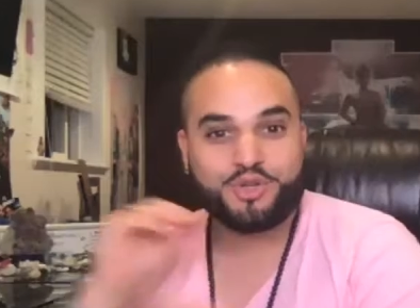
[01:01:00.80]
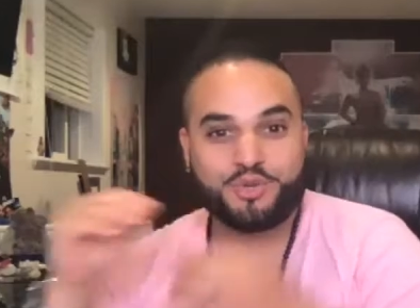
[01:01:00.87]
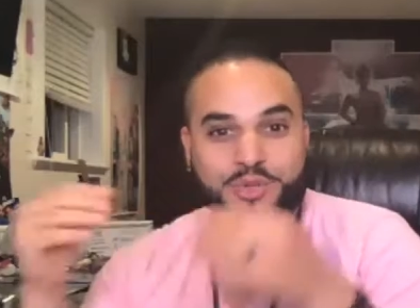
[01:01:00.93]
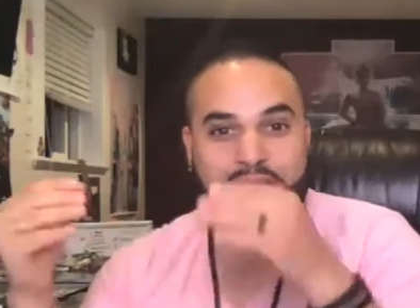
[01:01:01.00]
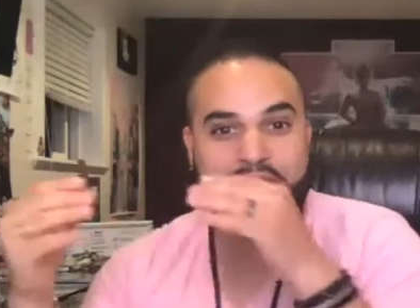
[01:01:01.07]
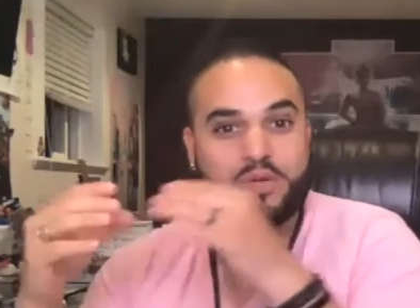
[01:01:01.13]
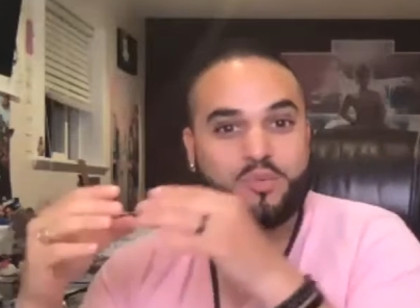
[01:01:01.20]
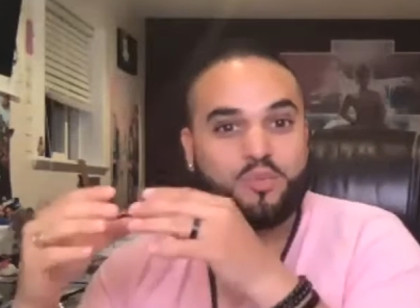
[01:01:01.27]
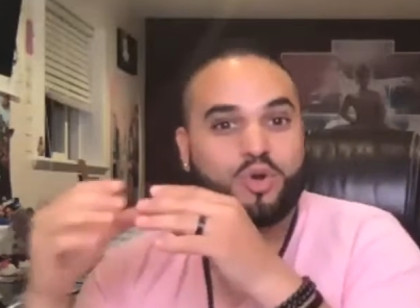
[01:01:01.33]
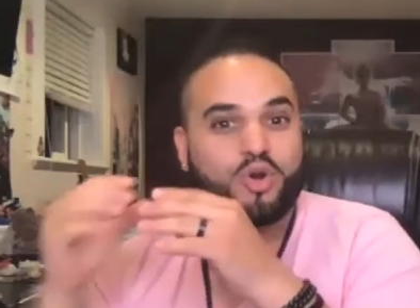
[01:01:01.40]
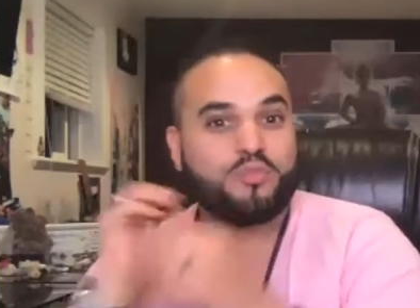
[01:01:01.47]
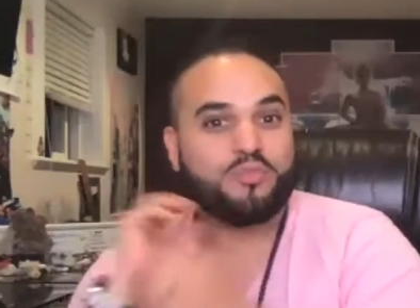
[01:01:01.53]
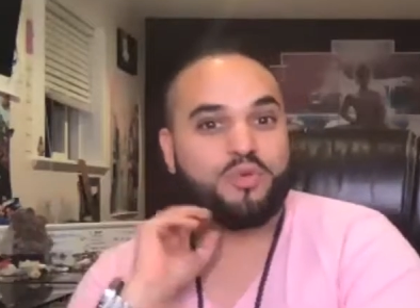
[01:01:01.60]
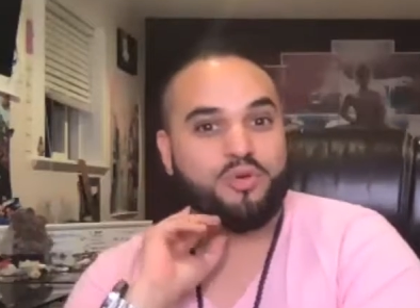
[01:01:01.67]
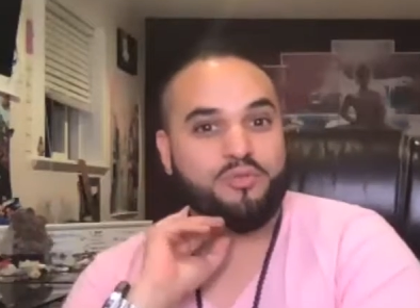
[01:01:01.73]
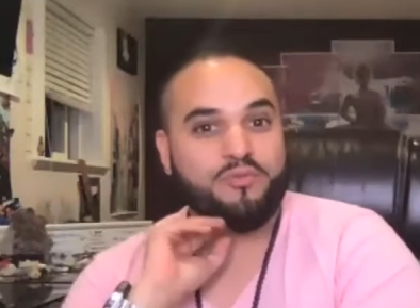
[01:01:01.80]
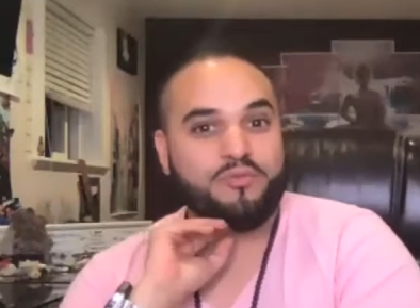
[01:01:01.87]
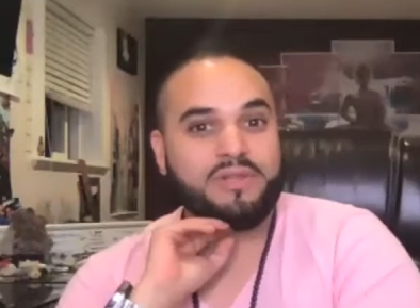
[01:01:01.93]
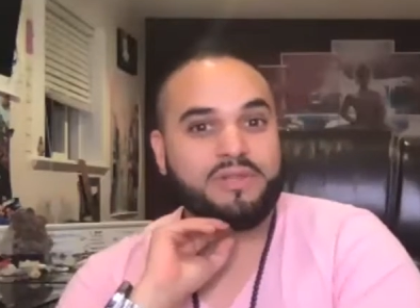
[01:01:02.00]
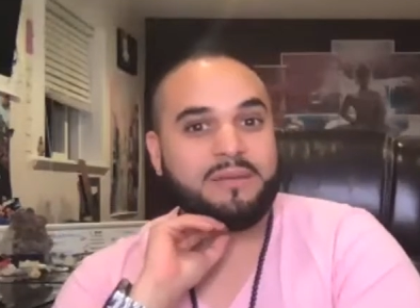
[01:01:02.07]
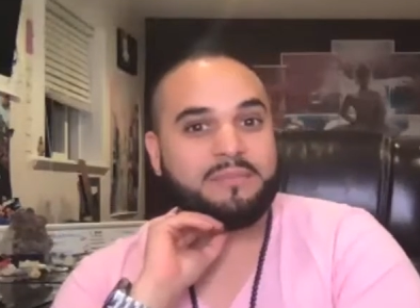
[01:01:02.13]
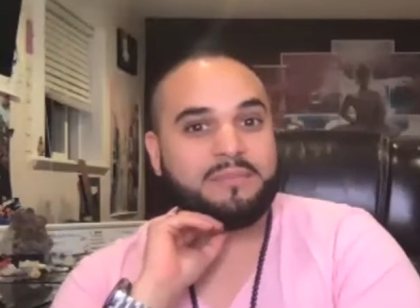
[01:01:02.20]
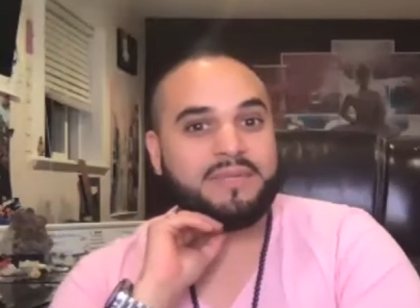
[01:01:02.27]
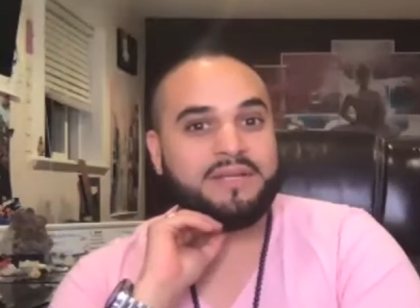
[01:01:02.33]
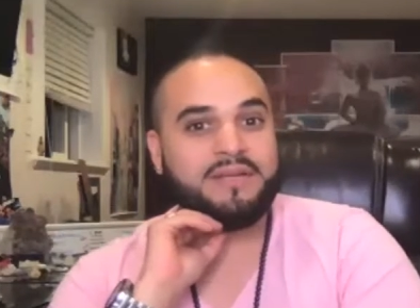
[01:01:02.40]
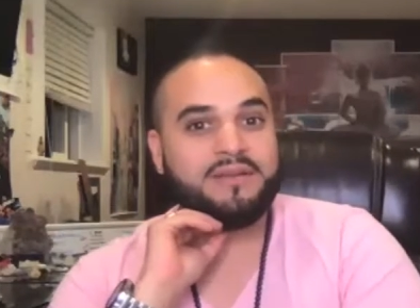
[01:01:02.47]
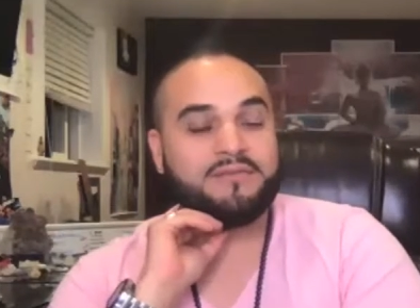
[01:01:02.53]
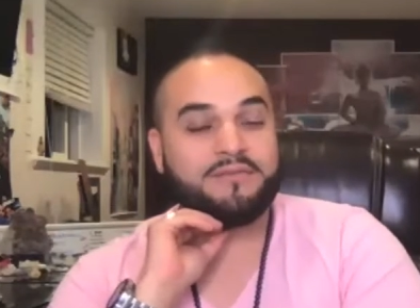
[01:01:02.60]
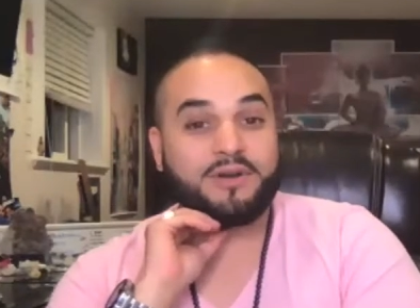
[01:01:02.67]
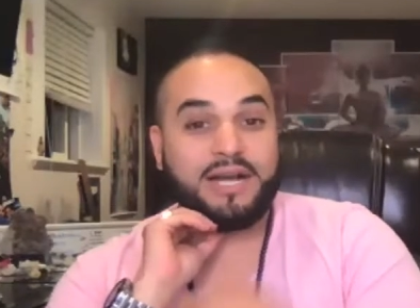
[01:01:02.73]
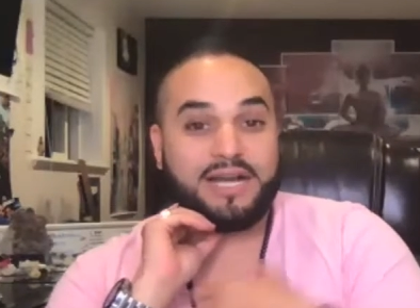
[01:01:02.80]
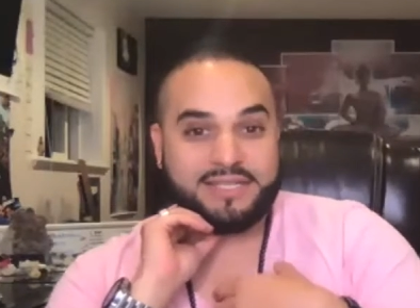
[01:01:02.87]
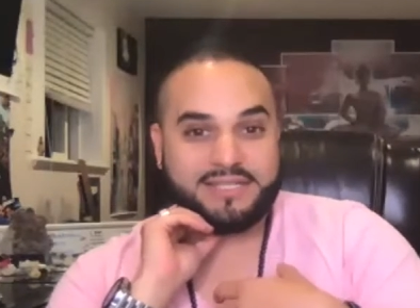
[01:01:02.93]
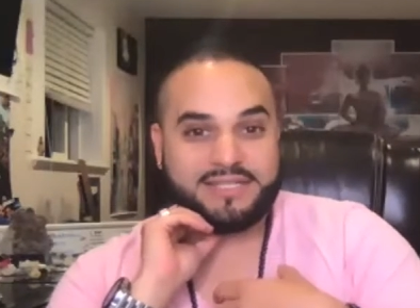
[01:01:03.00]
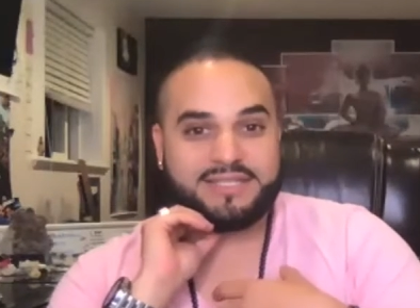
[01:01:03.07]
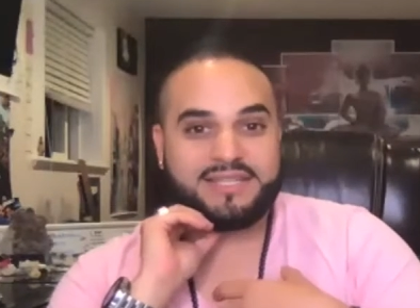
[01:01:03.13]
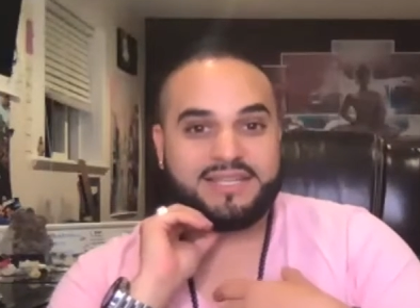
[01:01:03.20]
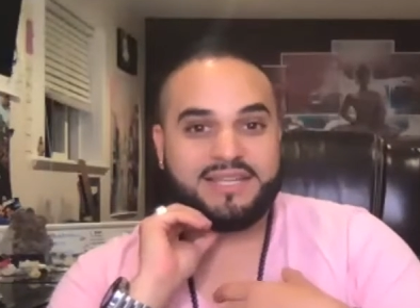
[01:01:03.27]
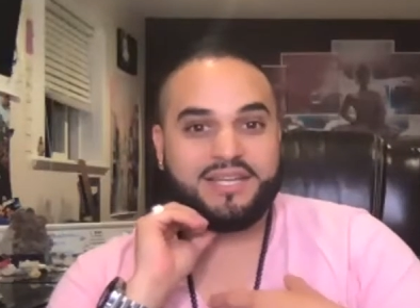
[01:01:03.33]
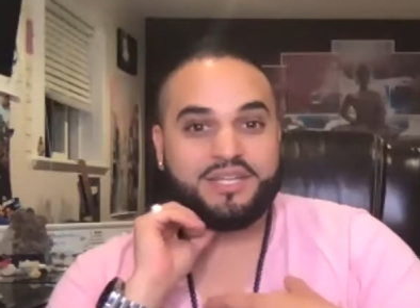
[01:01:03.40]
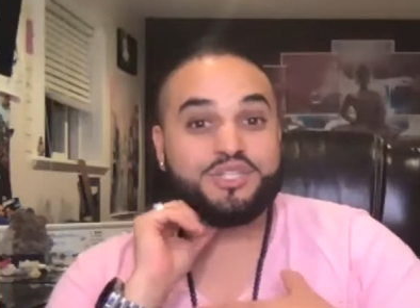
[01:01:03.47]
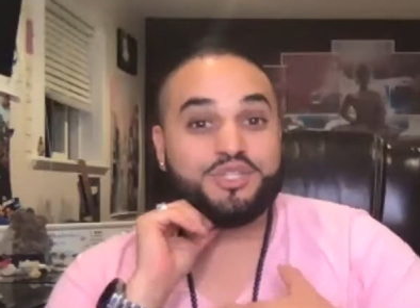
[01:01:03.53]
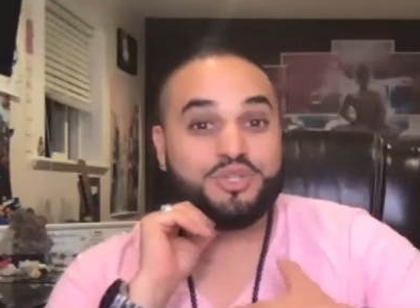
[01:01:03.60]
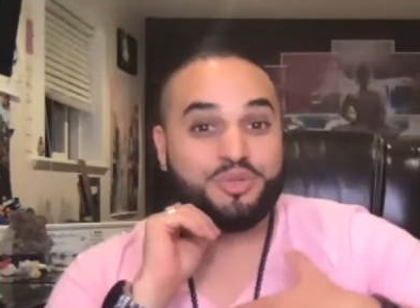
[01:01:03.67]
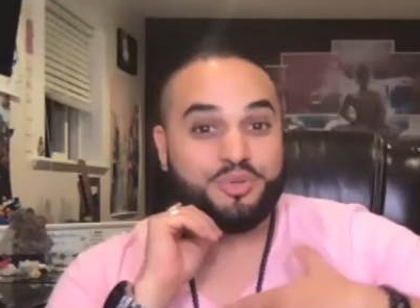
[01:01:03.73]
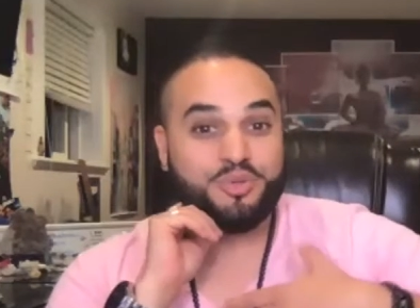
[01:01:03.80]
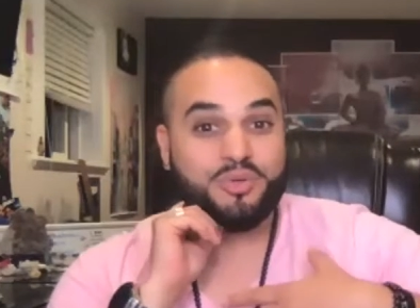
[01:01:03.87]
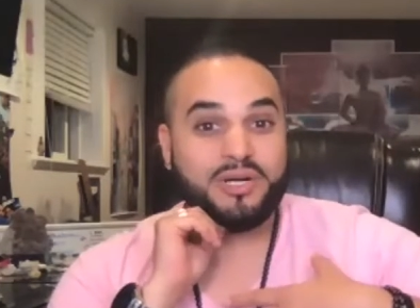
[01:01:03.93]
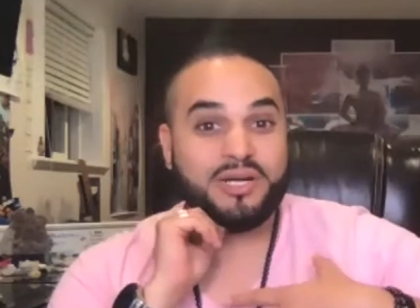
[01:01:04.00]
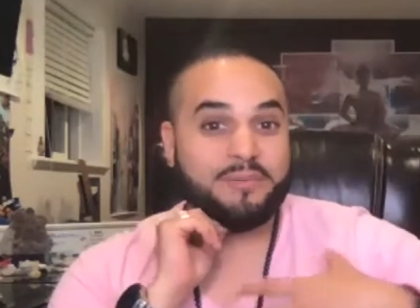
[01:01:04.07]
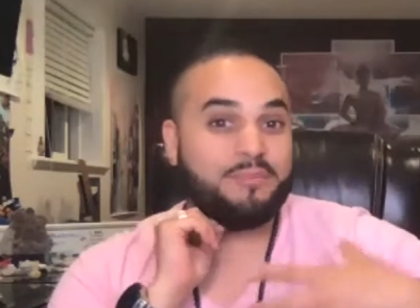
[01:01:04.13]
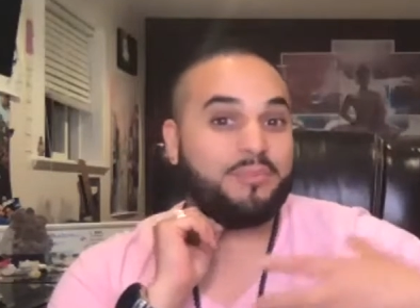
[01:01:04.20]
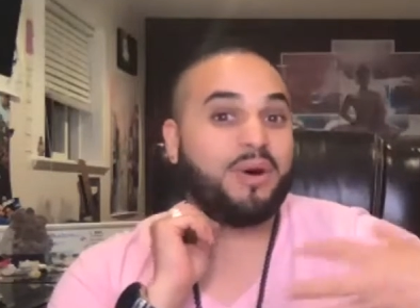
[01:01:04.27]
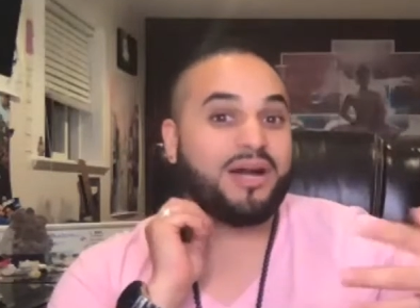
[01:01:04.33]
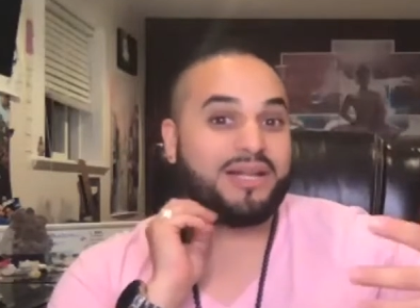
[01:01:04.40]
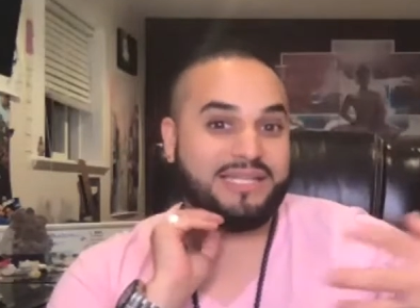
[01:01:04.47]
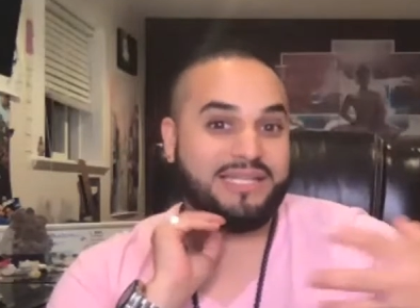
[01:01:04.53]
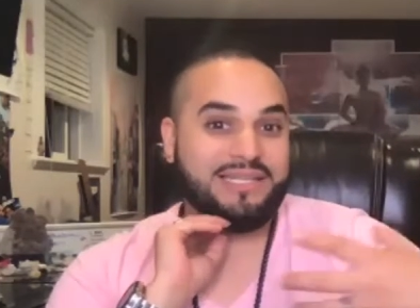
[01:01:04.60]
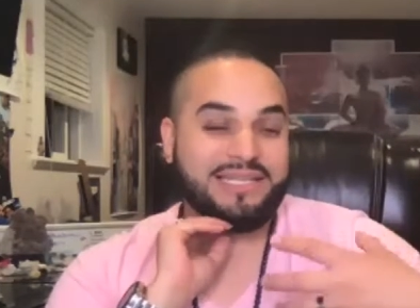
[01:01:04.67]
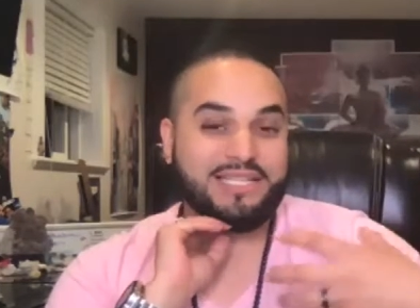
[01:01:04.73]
creating a wormhole for them, for us to embody,